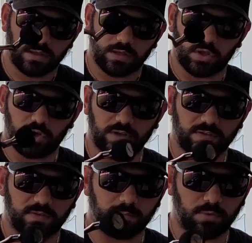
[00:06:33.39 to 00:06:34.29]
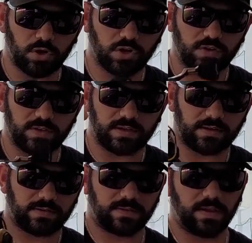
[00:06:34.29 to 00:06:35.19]
you can submerge
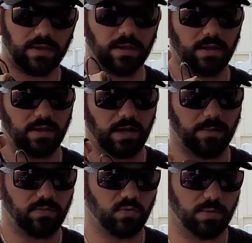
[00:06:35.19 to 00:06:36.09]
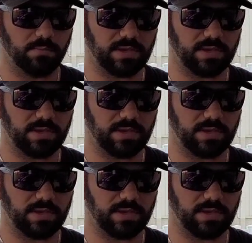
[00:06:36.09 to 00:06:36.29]
this up to 1